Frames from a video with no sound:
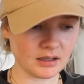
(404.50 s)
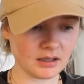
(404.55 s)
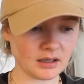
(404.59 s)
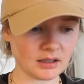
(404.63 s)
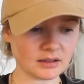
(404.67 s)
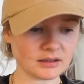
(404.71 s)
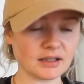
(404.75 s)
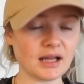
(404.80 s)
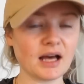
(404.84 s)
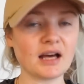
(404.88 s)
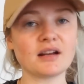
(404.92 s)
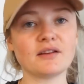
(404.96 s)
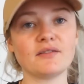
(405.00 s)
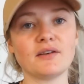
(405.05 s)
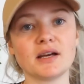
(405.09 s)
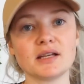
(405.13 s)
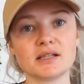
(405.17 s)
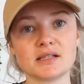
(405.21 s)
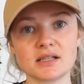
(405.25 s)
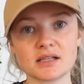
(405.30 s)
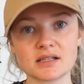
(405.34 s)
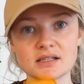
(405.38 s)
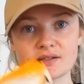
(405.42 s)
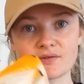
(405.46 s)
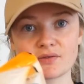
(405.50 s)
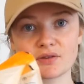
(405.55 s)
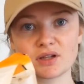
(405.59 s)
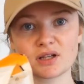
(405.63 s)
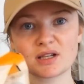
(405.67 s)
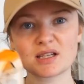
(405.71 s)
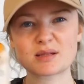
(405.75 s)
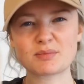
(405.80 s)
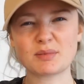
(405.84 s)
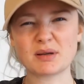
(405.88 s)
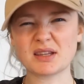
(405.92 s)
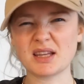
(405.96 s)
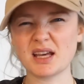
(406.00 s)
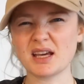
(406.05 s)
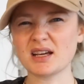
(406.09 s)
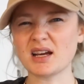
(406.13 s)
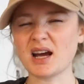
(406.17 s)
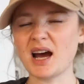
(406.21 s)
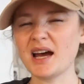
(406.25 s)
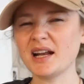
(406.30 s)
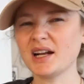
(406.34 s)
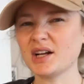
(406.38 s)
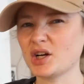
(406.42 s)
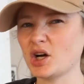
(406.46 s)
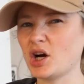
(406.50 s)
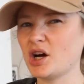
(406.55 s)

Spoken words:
a lot of ideas for these, but they kind of